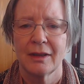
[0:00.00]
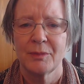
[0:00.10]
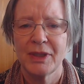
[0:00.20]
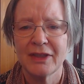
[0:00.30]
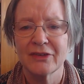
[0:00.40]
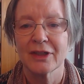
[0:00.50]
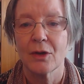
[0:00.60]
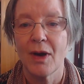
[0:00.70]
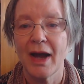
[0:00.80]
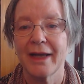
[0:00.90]
"Peace and
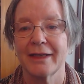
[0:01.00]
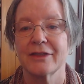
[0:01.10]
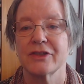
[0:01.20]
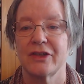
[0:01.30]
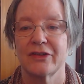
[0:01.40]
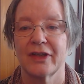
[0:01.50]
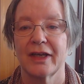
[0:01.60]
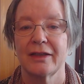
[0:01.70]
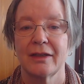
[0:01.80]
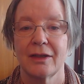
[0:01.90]
quiet," she
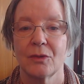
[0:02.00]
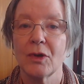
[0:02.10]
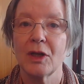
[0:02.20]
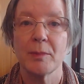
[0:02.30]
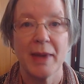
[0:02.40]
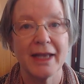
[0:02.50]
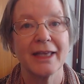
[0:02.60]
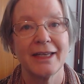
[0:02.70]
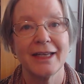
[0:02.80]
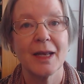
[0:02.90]
said. We'll make
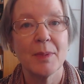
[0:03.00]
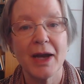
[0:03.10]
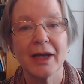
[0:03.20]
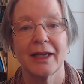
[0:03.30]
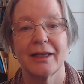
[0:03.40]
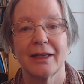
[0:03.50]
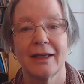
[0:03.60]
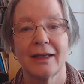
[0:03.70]
it in a bucket."